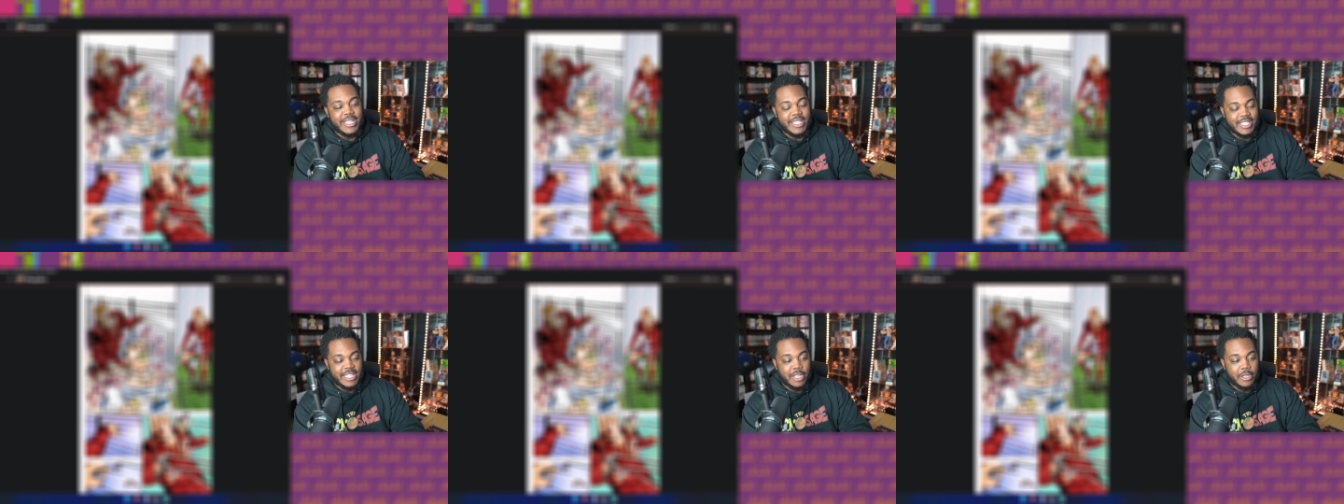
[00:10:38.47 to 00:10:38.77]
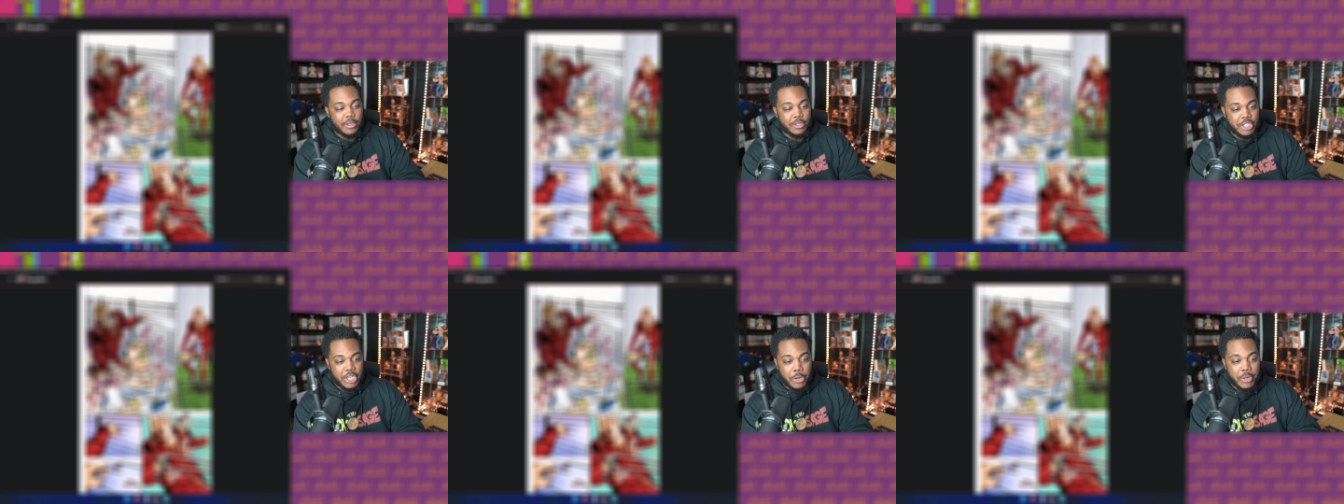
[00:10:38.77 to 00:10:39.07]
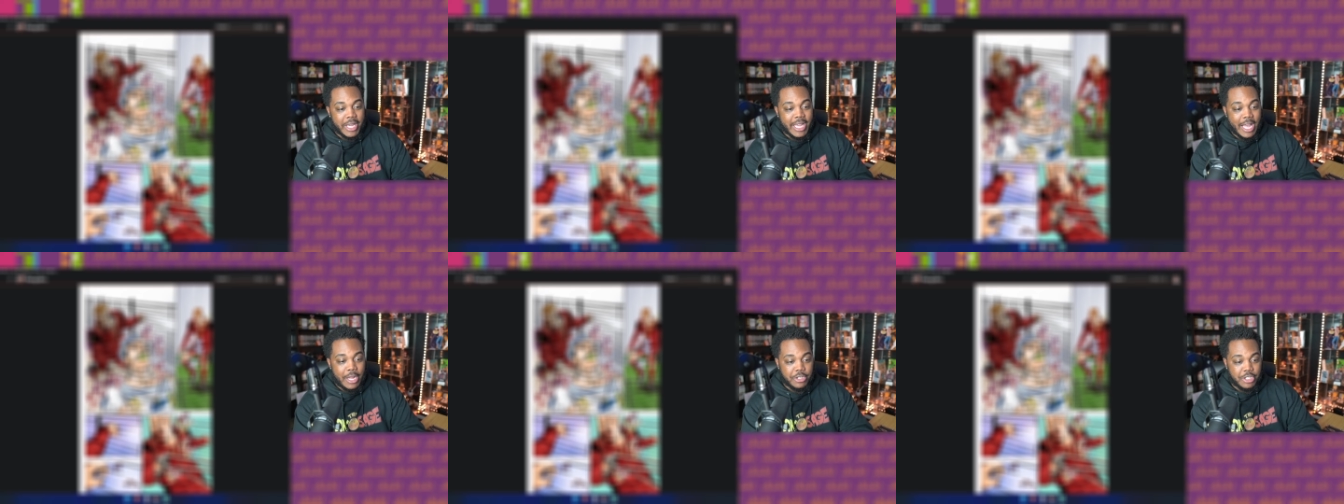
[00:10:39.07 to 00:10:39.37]
still
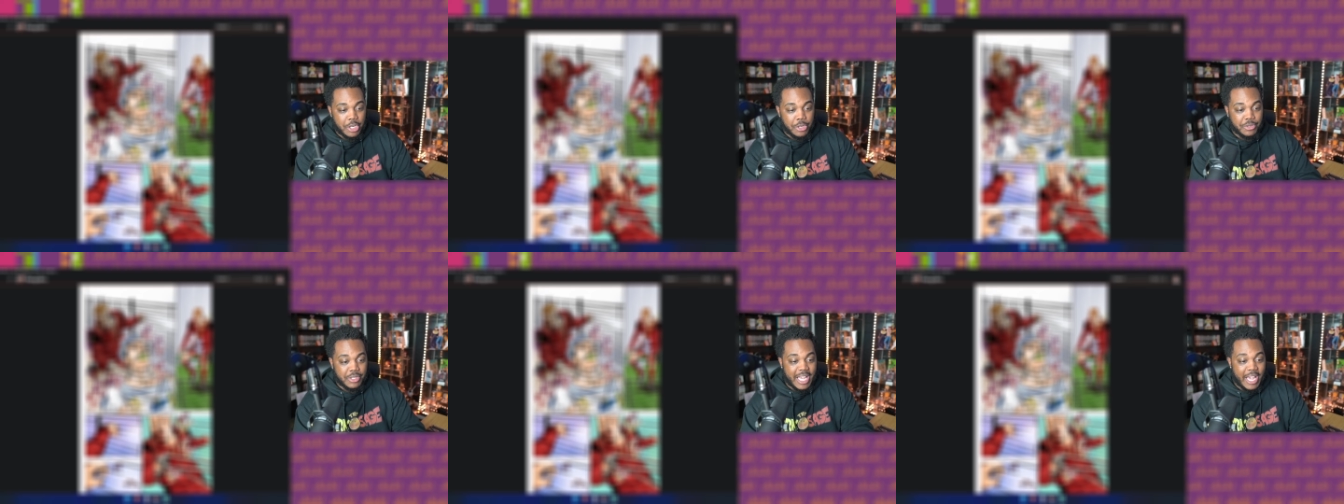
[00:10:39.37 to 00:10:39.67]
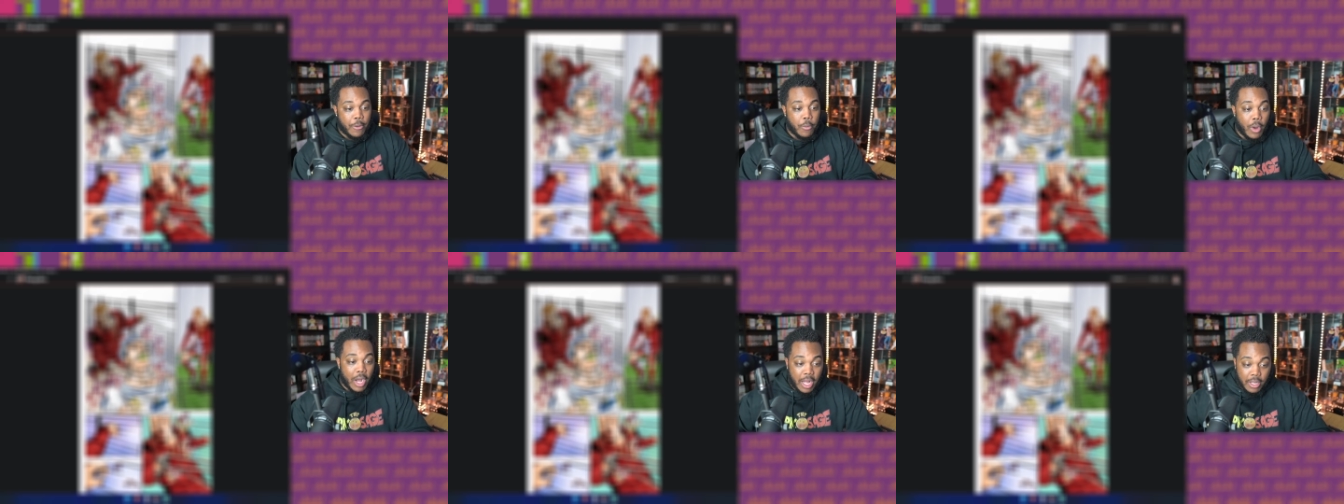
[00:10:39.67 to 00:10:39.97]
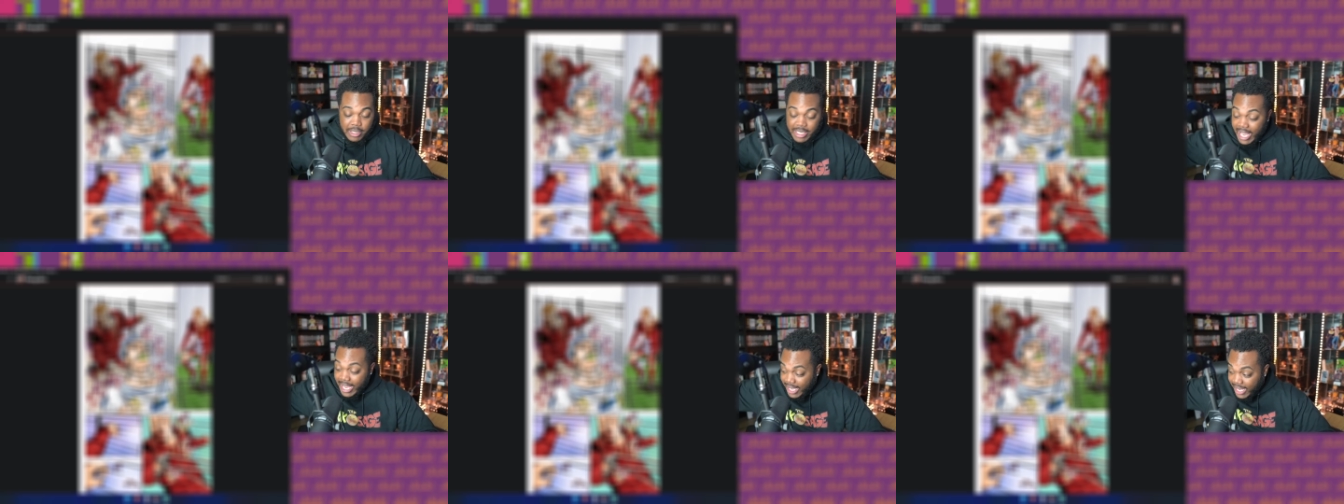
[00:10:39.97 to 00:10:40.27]
choking out Josuke while
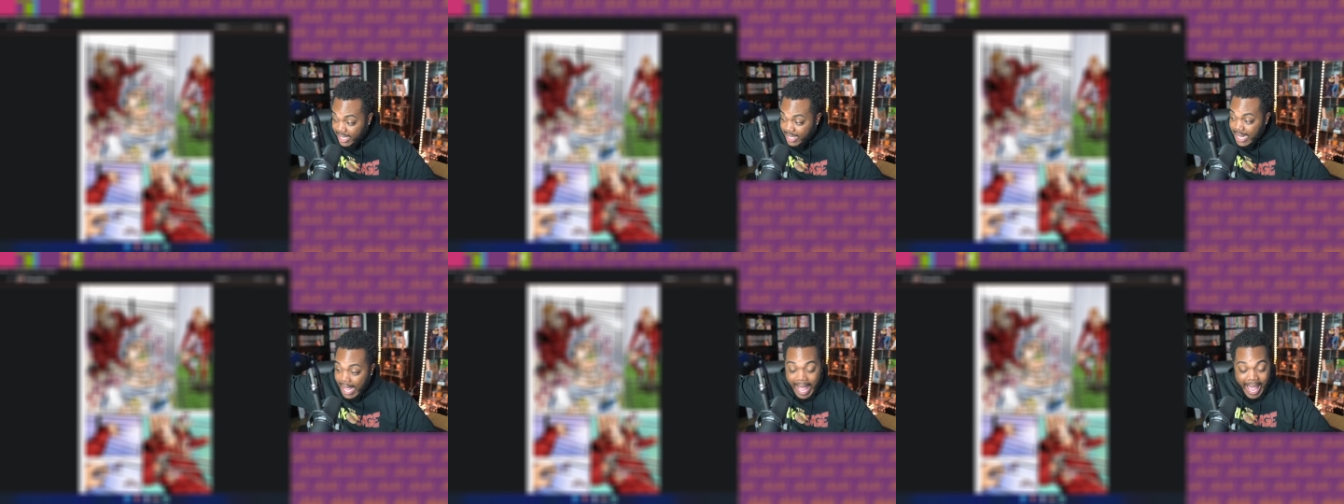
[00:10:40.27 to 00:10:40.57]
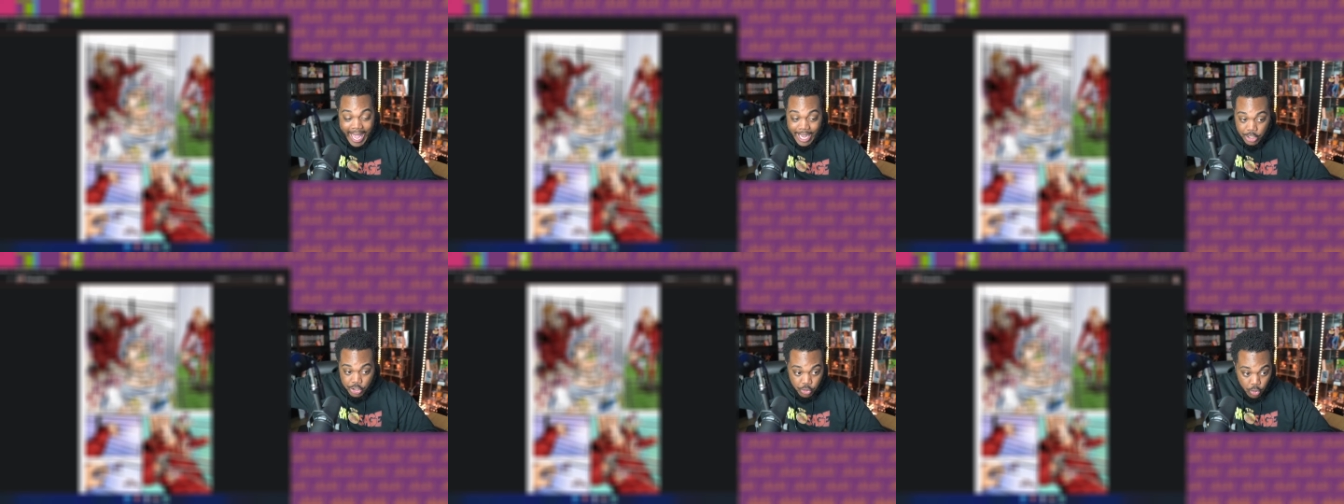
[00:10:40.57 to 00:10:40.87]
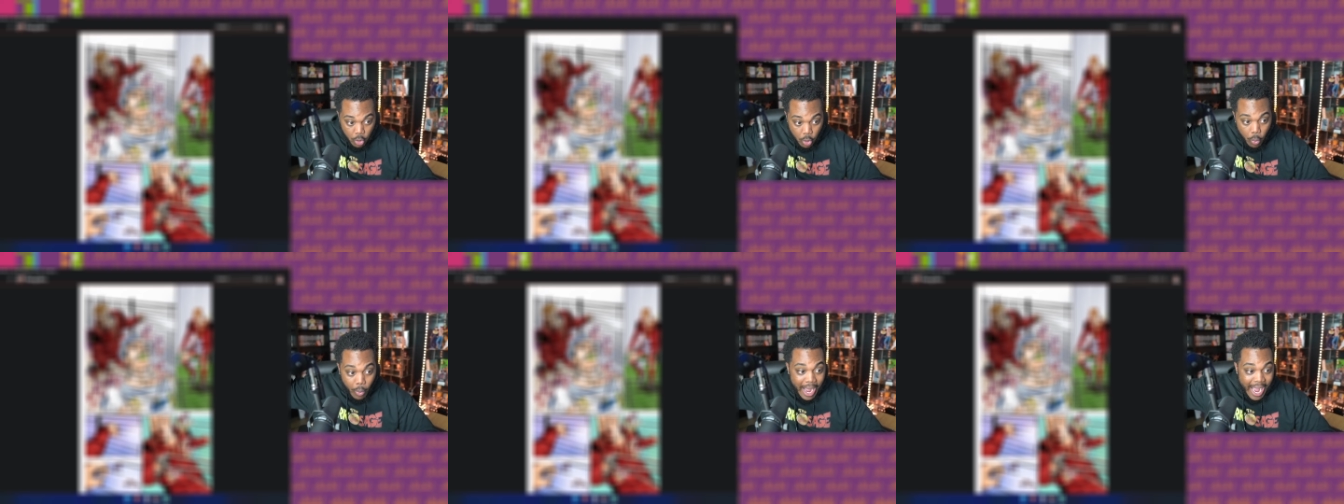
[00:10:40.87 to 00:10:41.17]
taking the
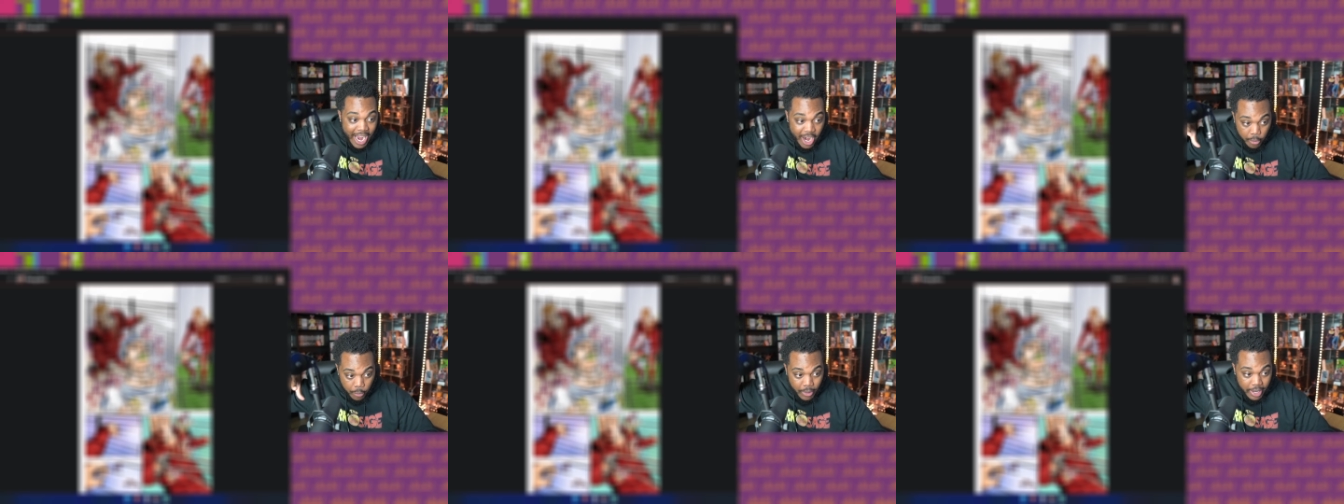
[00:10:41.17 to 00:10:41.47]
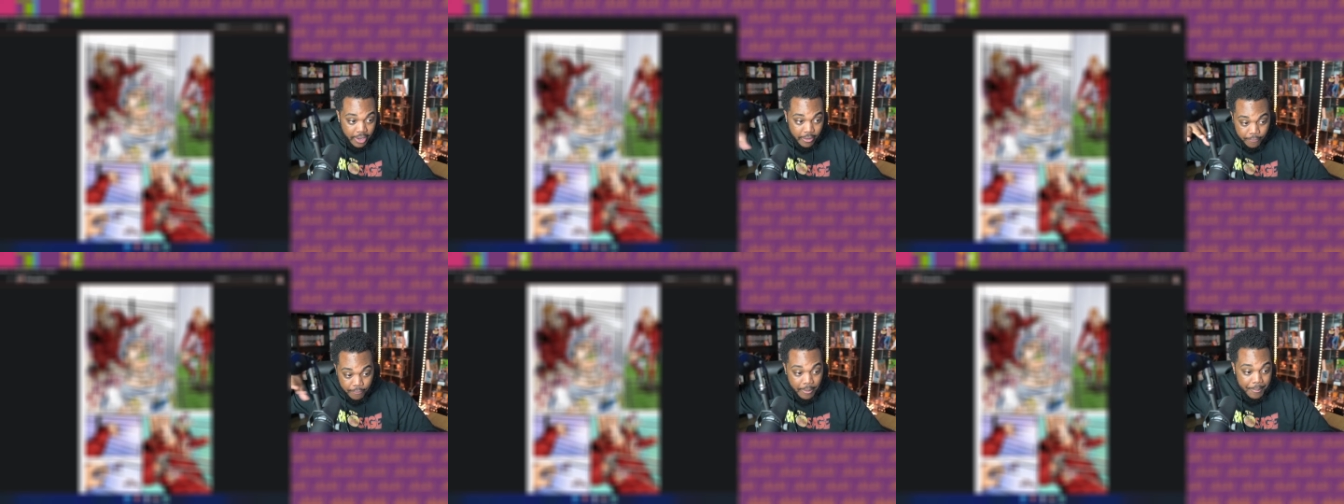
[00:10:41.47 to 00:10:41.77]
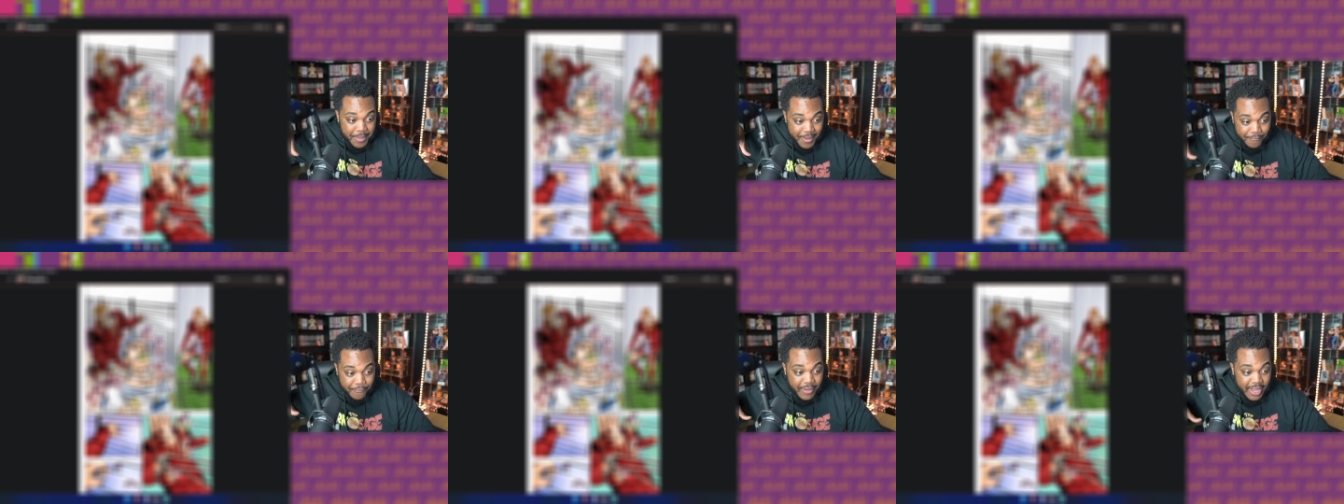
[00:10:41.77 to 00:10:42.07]
actual wiring from
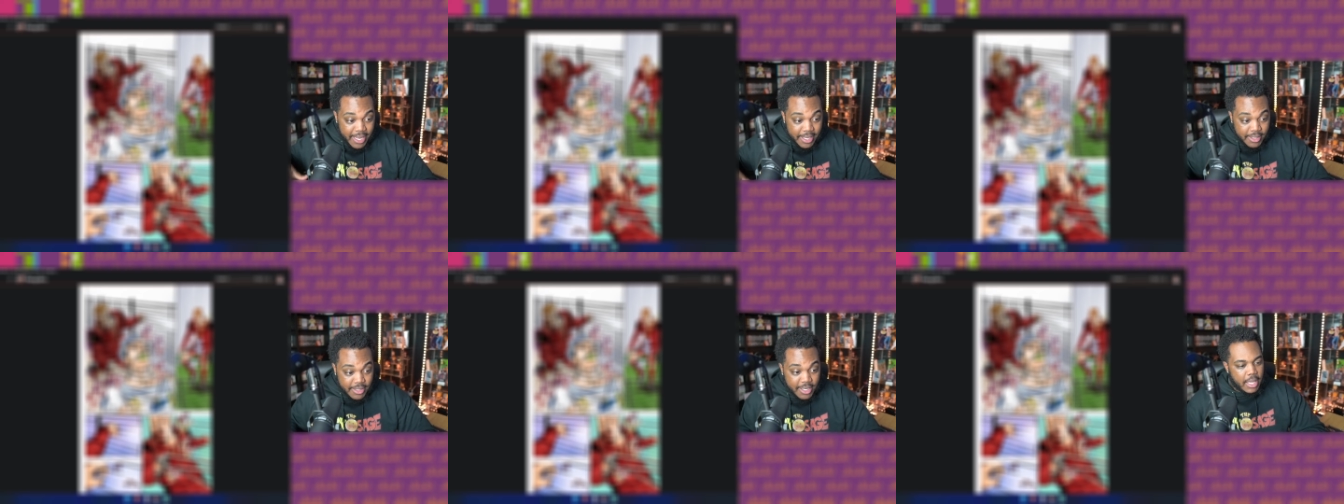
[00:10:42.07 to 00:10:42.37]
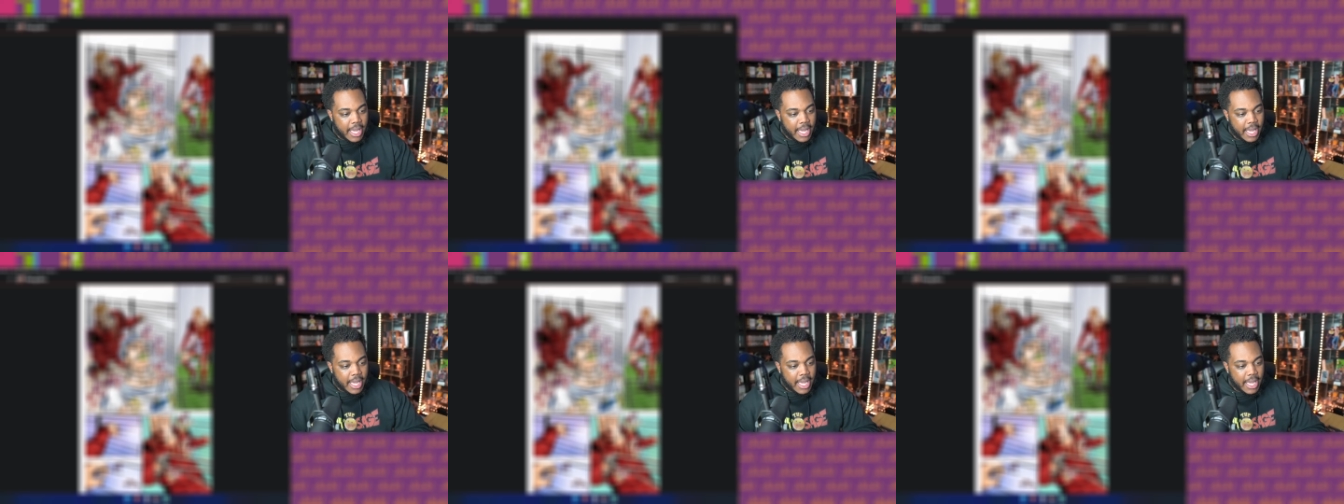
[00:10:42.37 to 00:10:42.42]
the fence,